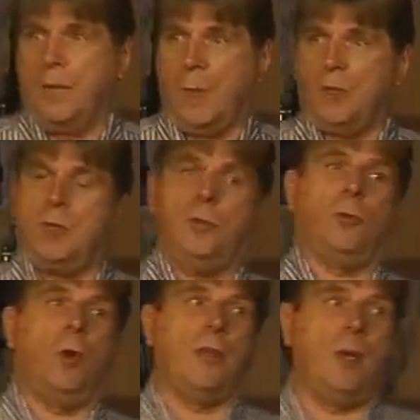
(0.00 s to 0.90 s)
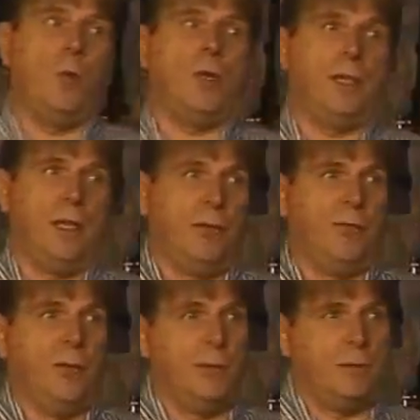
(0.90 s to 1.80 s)
I'm going to go through all that work and
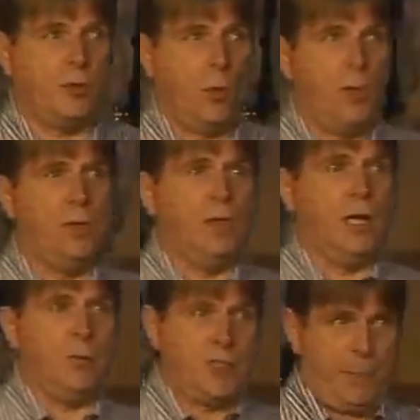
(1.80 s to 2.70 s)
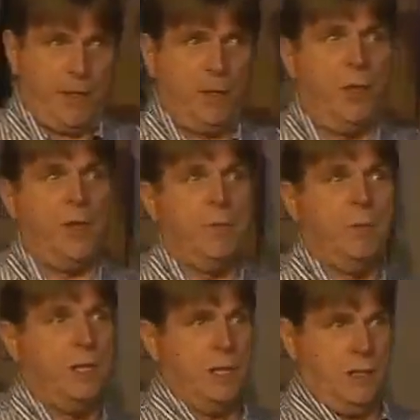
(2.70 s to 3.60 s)
effort, toil, labor, spend all that
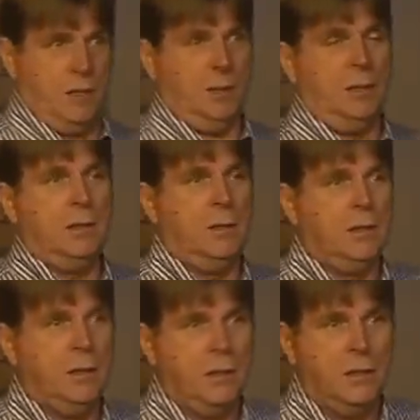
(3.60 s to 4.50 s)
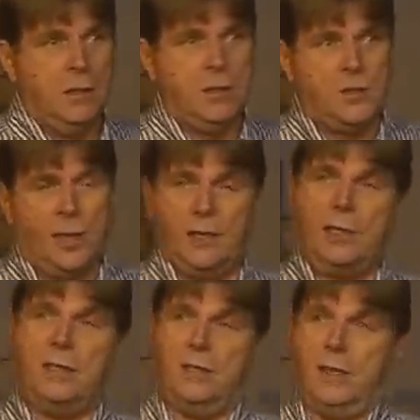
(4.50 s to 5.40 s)
money so I can get to